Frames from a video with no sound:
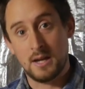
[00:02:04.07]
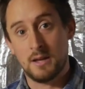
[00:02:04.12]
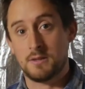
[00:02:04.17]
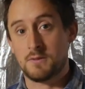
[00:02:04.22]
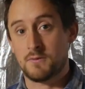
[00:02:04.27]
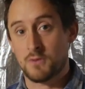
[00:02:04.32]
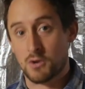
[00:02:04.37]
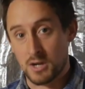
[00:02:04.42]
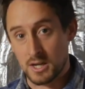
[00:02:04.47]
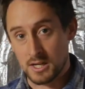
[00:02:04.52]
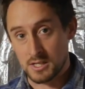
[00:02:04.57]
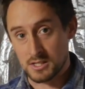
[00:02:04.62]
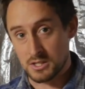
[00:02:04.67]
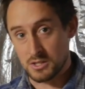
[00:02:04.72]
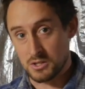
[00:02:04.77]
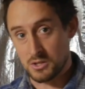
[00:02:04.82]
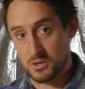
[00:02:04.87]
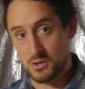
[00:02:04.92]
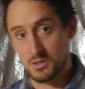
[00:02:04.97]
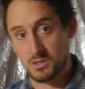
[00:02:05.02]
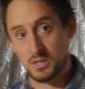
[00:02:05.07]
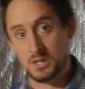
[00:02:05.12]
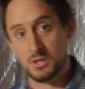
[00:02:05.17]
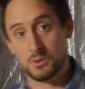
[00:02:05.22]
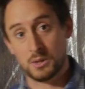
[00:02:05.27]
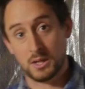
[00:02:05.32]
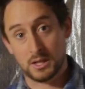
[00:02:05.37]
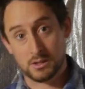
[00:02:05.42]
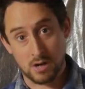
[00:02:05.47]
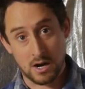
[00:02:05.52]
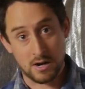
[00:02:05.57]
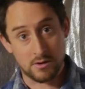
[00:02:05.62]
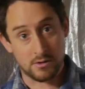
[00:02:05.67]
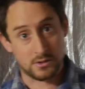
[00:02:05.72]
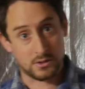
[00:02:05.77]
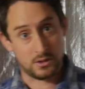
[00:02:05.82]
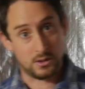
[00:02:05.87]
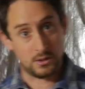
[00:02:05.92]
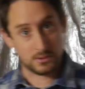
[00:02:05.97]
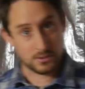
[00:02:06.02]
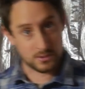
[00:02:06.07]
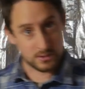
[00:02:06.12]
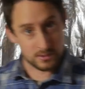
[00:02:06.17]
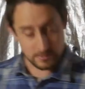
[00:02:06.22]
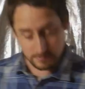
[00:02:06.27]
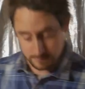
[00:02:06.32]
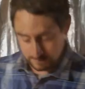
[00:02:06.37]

It's very easy to use and you'll get great results.